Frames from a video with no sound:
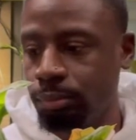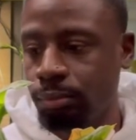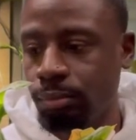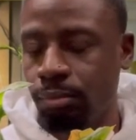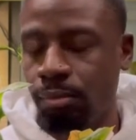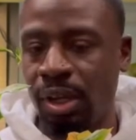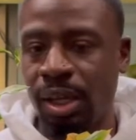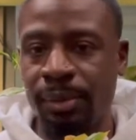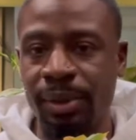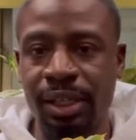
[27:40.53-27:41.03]

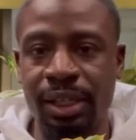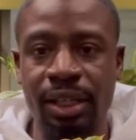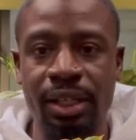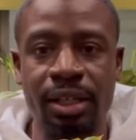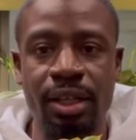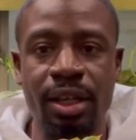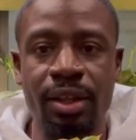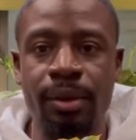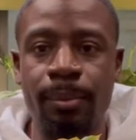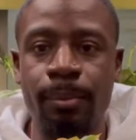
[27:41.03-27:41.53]
maybe
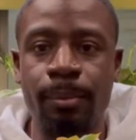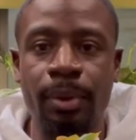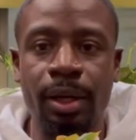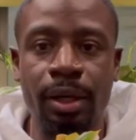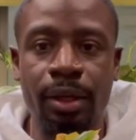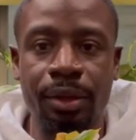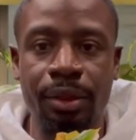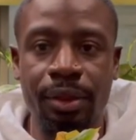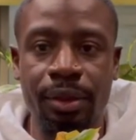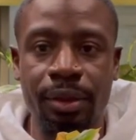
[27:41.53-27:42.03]
another
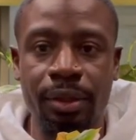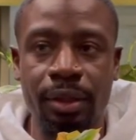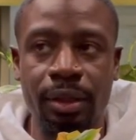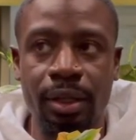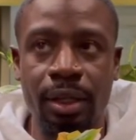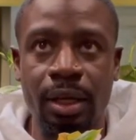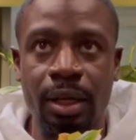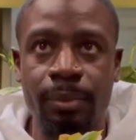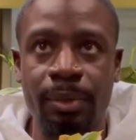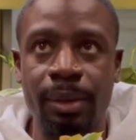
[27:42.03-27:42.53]
month
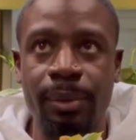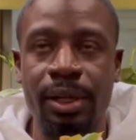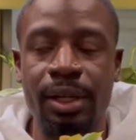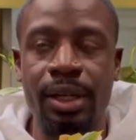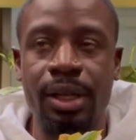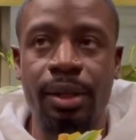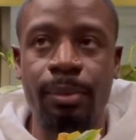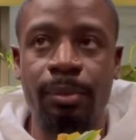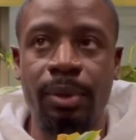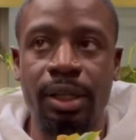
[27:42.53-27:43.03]

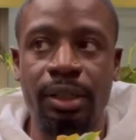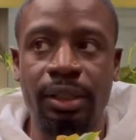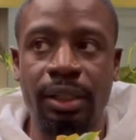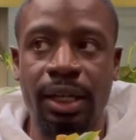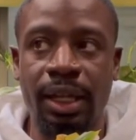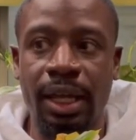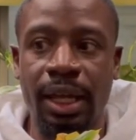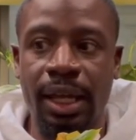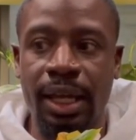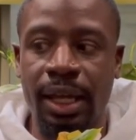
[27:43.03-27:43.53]
and
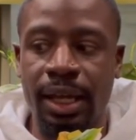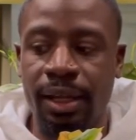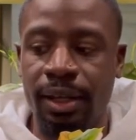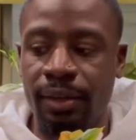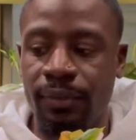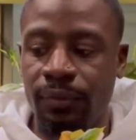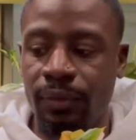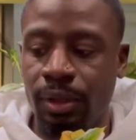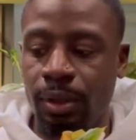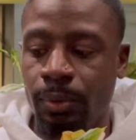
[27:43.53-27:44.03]
a
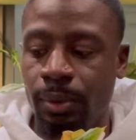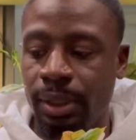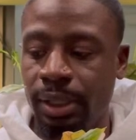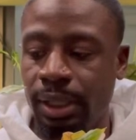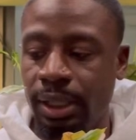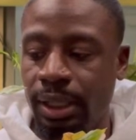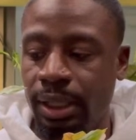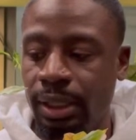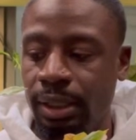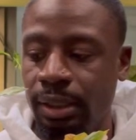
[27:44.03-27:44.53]
half or
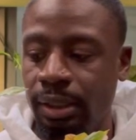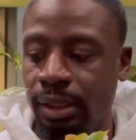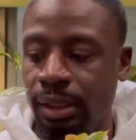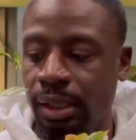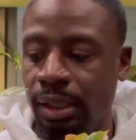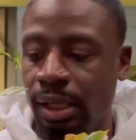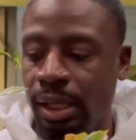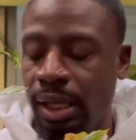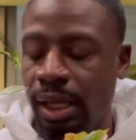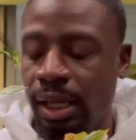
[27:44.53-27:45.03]
whatnot,
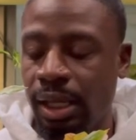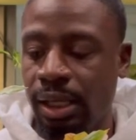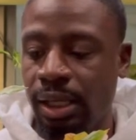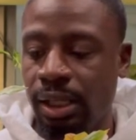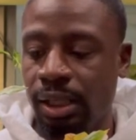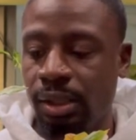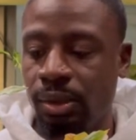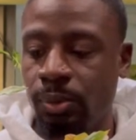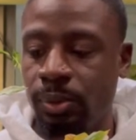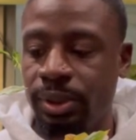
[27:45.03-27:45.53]

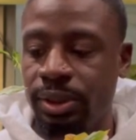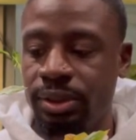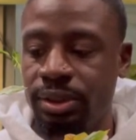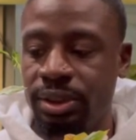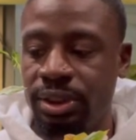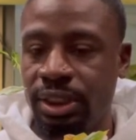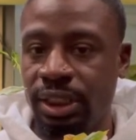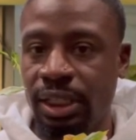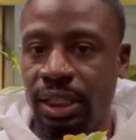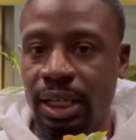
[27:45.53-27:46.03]
and we'll
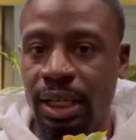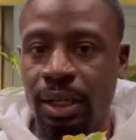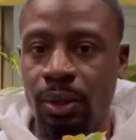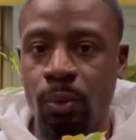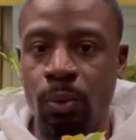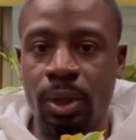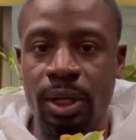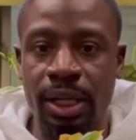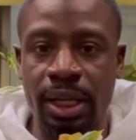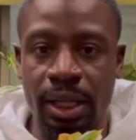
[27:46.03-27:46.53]
see like
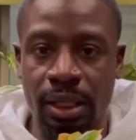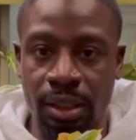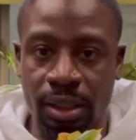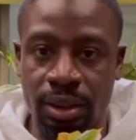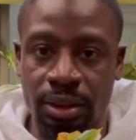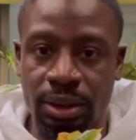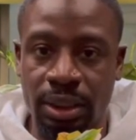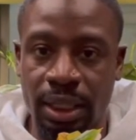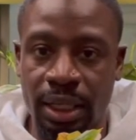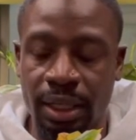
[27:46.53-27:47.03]
what that
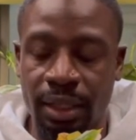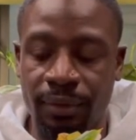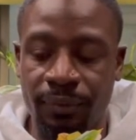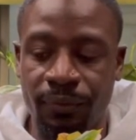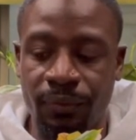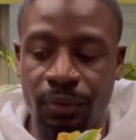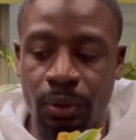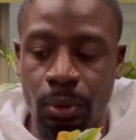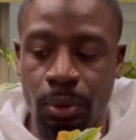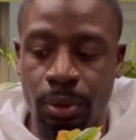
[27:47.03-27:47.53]
looks like
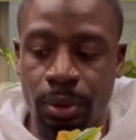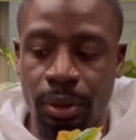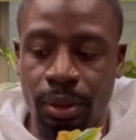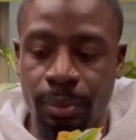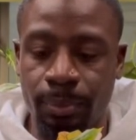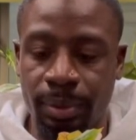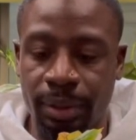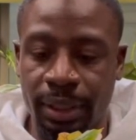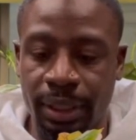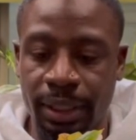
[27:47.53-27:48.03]
for the
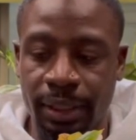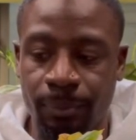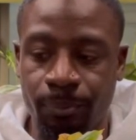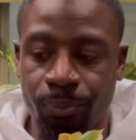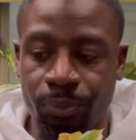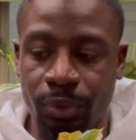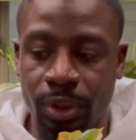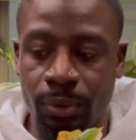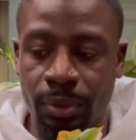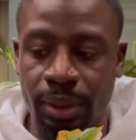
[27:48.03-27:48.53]
plant
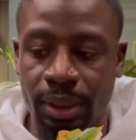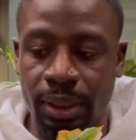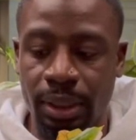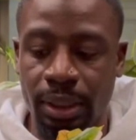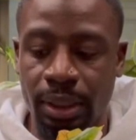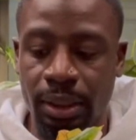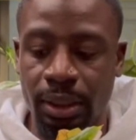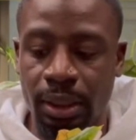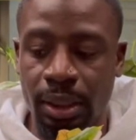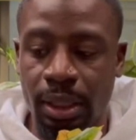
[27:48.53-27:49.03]
or
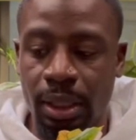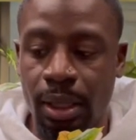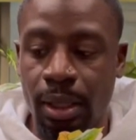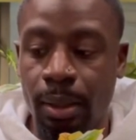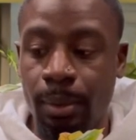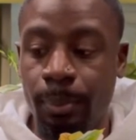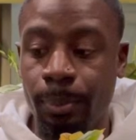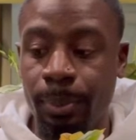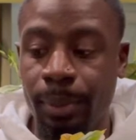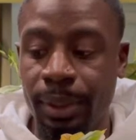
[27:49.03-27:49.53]
whatnot.
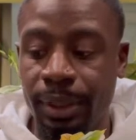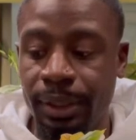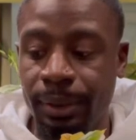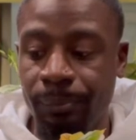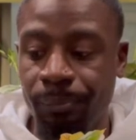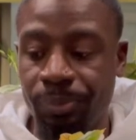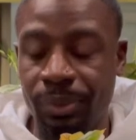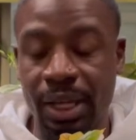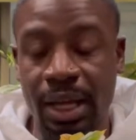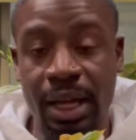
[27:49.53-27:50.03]

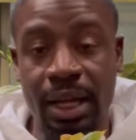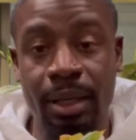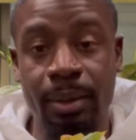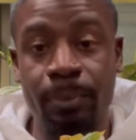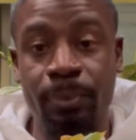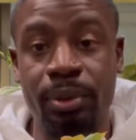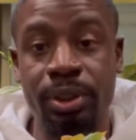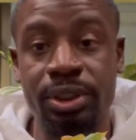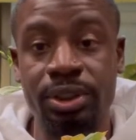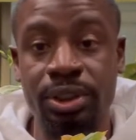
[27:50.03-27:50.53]
But I
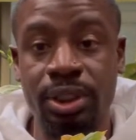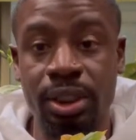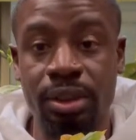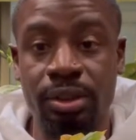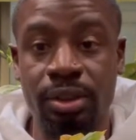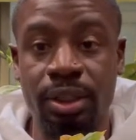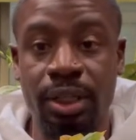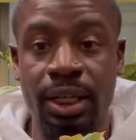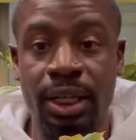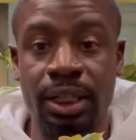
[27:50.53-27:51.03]
appreciate
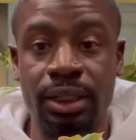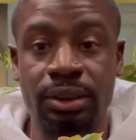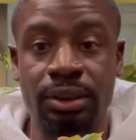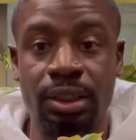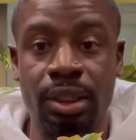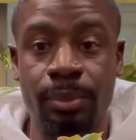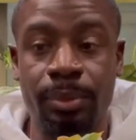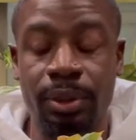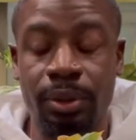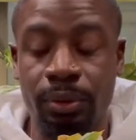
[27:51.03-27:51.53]
you guys
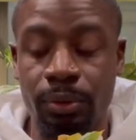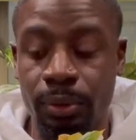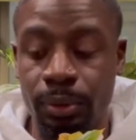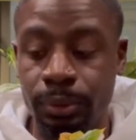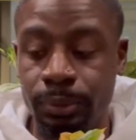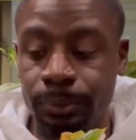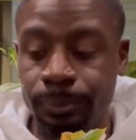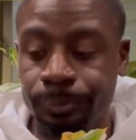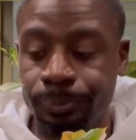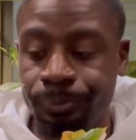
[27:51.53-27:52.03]
coming through